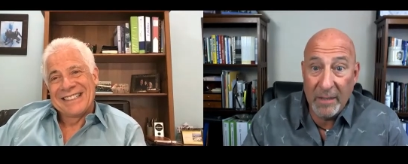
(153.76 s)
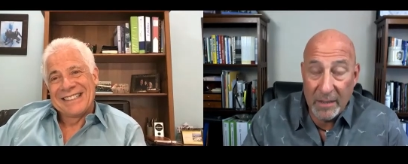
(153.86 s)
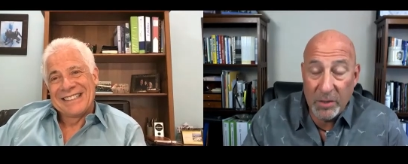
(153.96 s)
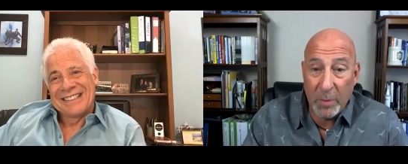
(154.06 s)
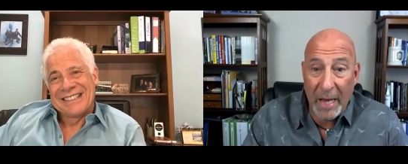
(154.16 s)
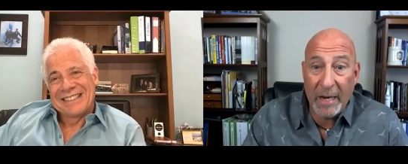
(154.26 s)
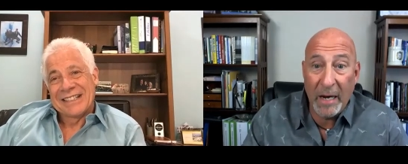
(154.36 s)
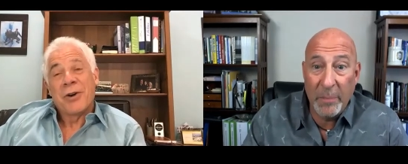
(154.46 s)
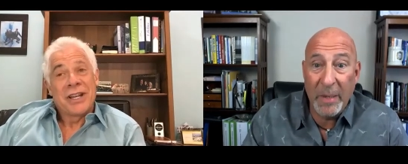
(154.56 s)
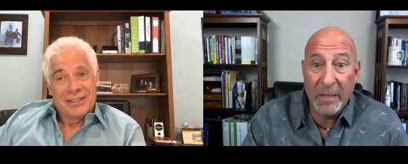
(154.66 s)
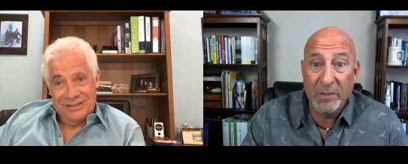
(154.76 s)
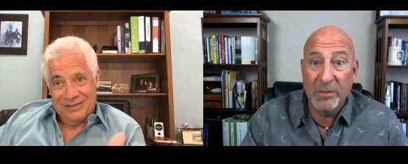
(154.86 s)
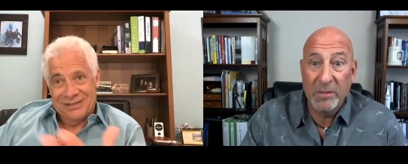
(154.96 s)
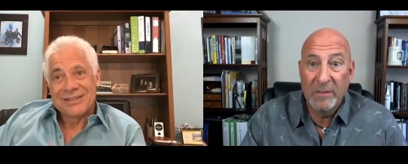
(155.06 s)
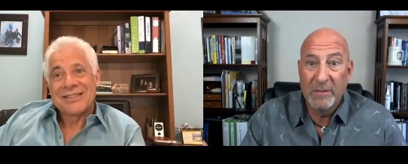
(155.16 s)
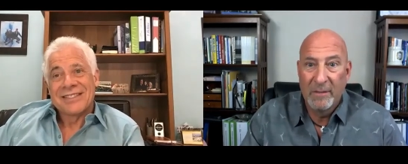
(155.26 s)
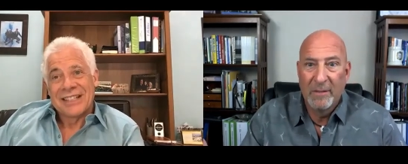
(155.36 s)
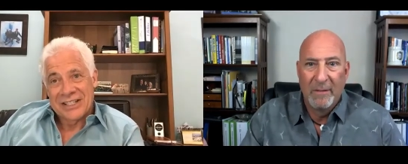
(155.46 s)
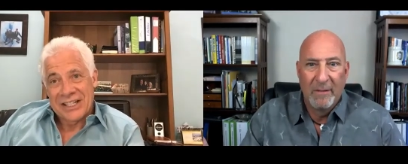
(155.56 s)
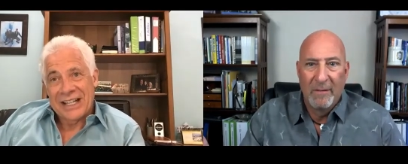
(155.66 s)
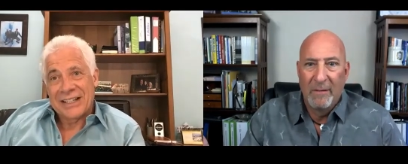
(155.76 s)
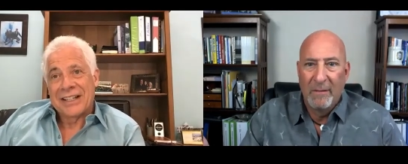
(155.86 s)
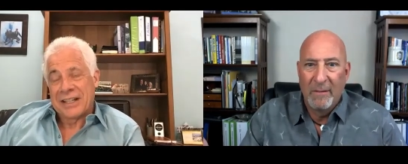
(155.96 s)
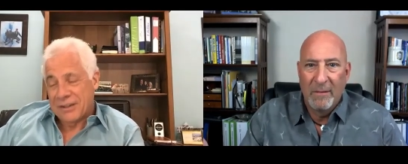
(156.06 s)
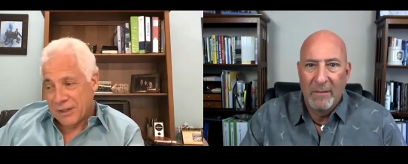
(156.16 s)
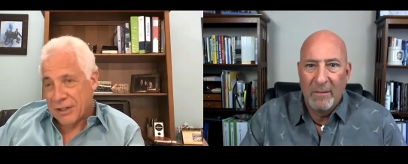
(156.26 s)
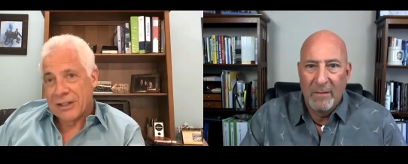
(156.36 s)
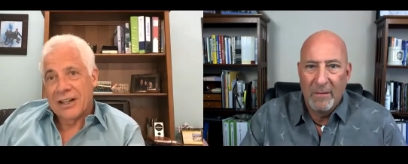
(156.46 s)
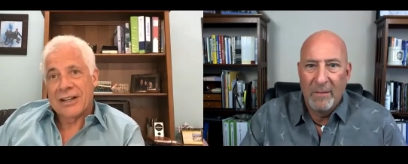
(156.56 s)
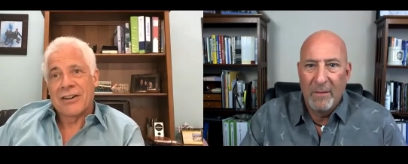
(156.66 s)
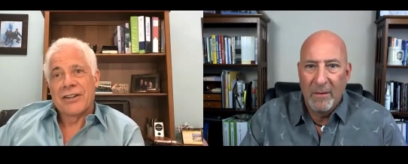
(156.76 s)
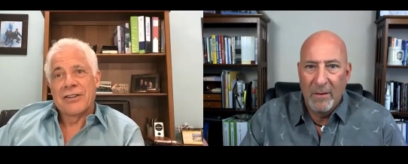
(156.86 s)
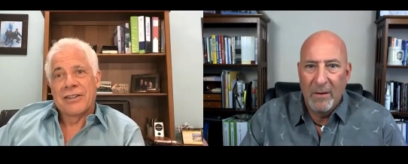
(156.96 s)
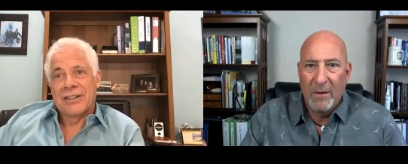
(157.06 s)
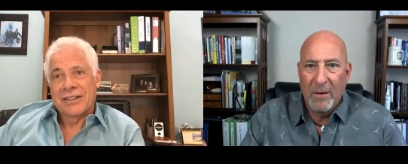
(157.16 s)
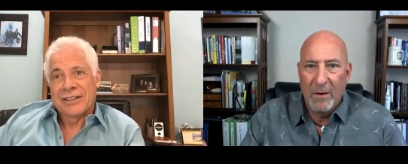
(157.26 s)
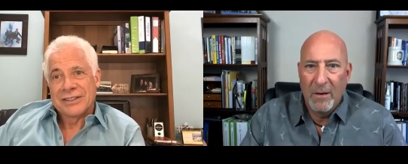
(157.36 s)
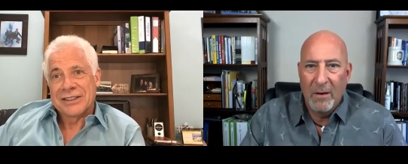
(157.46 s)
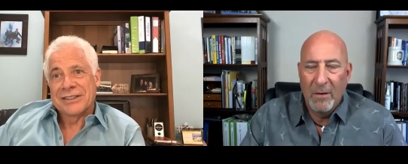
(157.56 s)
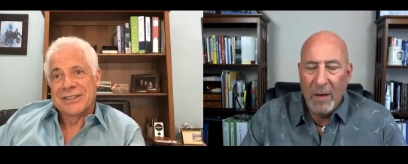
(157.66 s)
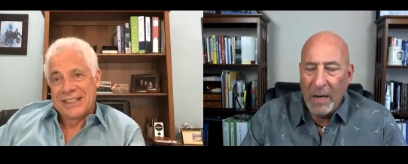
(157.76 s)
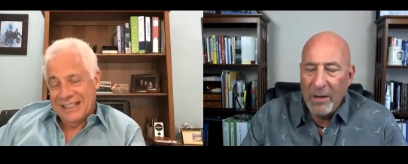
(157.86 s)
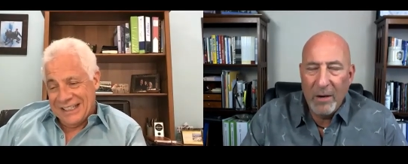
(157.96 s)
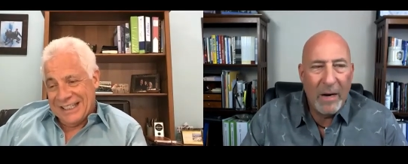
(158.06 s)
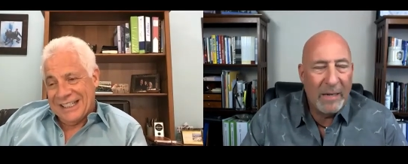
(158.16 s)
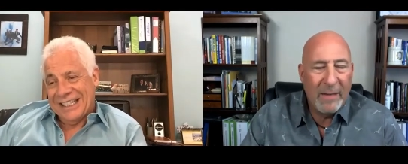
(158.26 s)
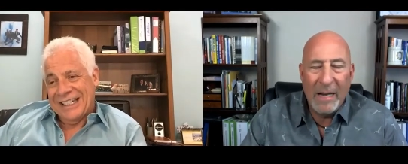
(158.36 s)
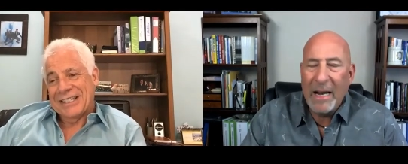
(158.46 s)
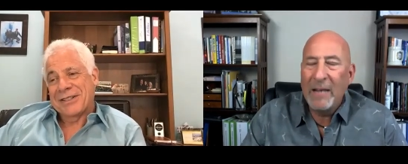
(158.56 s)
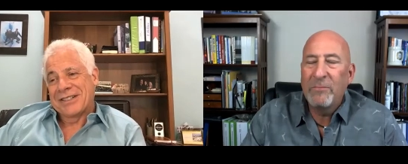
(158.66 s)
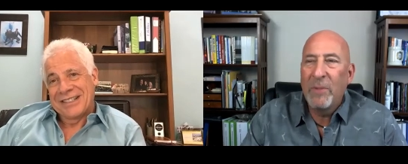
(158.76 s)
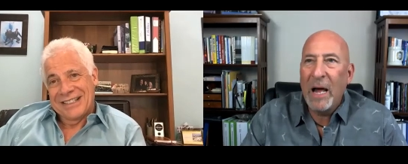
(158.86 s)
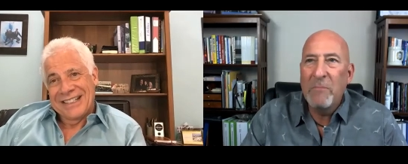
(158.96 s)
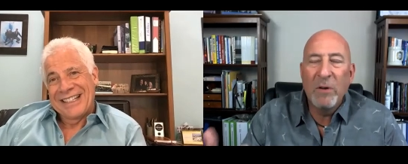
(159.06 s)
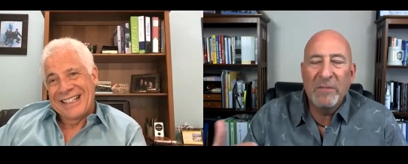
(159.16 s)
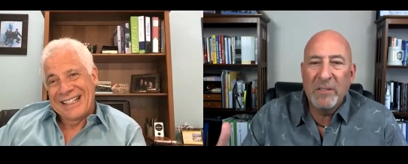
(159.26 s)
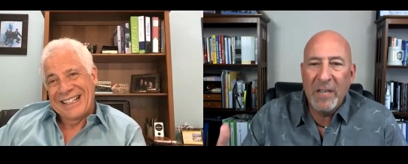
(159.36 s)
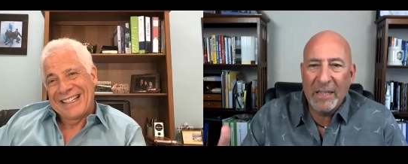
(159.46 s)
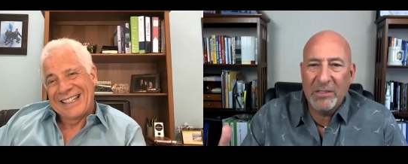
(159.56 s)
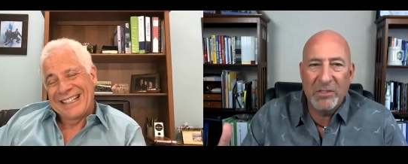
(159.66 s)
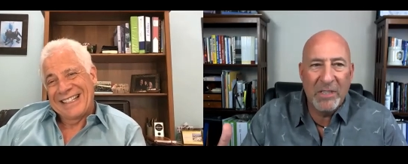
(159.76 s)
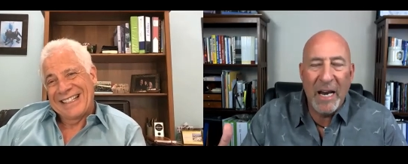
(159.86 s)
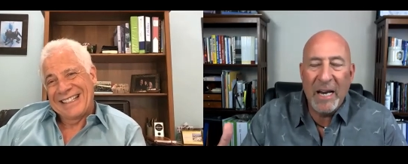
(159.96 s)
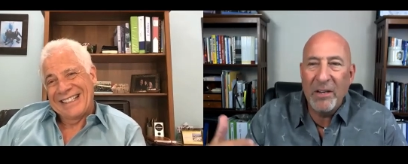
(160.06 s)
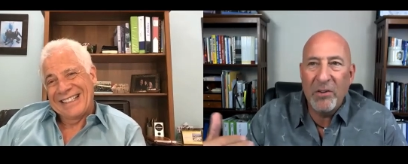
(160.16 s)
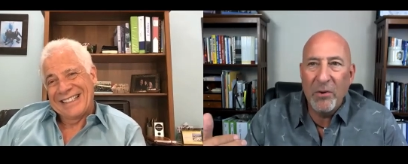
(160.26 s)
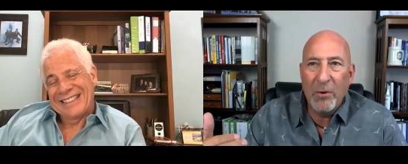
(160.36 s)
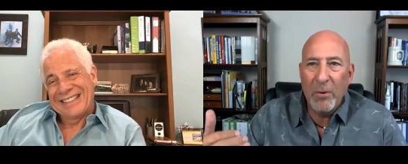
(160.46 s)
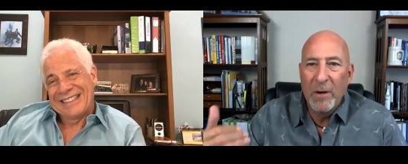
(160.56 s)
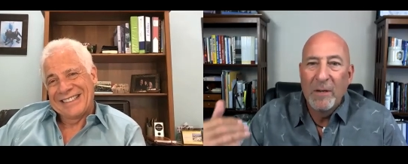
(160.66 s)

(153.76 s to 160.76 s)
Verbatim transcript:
Speaker 1: Get your Black oh, Eyed oh, Peas.
Speaker 2: Exactly. you be good luck all year long. So
Speaker 1: now you know, I, yes. and I when I moved to Texas in '82,